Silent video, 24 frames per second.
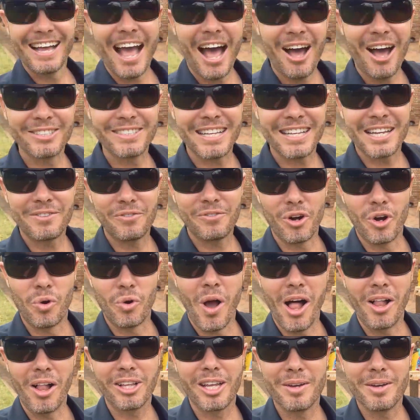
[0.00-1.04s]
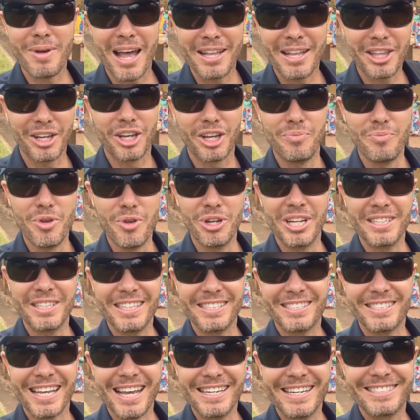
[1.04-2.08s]
How's that for a welcome at the
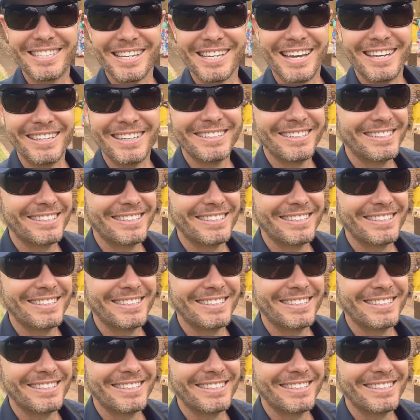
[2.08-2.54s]
Community Centre?